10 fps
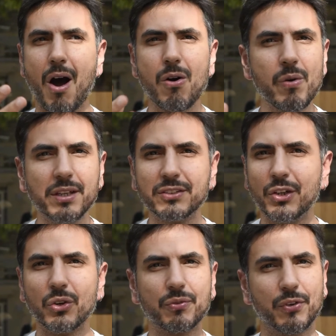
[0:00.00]

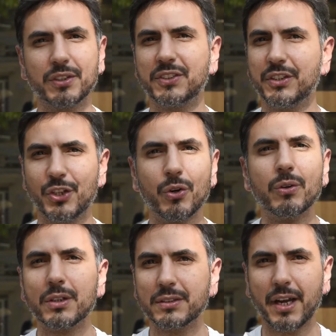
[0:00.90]
Always look for a
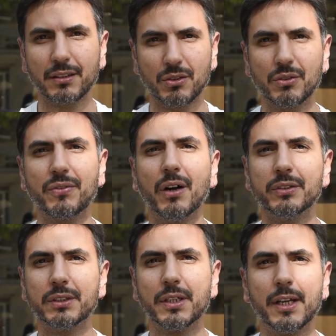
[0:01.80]
CTO or a technical
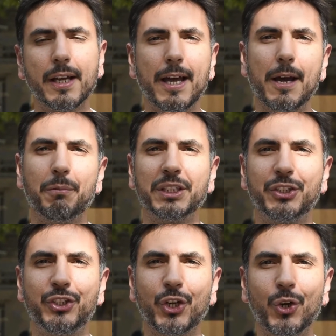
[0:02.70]
founder,
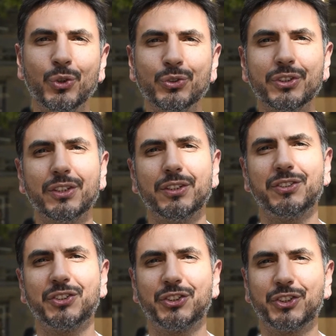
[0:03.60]
but don't
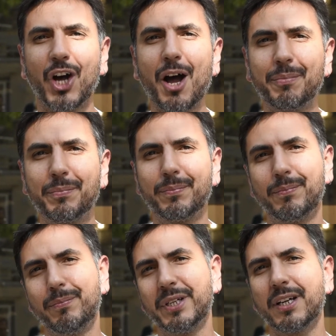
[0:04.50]
stop
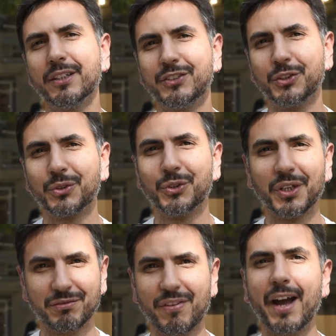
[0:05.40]
because you
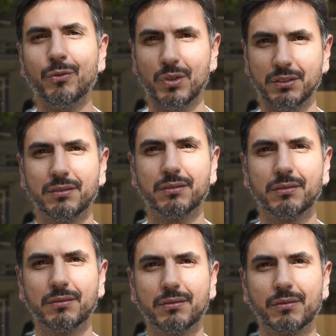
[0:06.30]
couldn't find one,
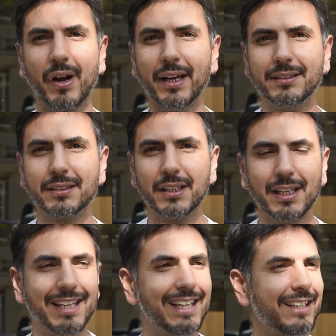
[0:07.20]
right?
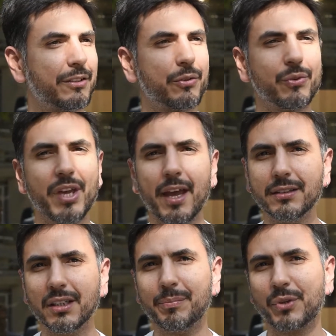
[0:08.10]

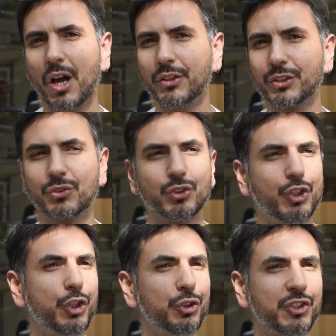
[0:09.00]
Create a product
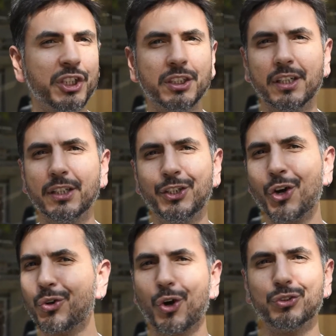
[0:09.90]
using
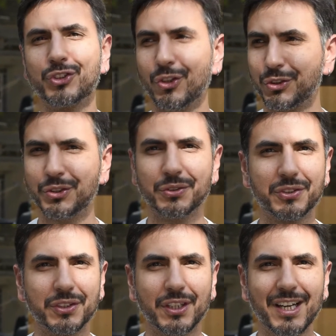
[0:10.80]
no code
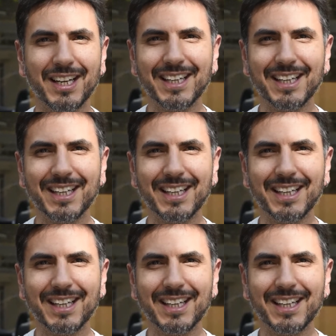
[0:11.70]
solutions.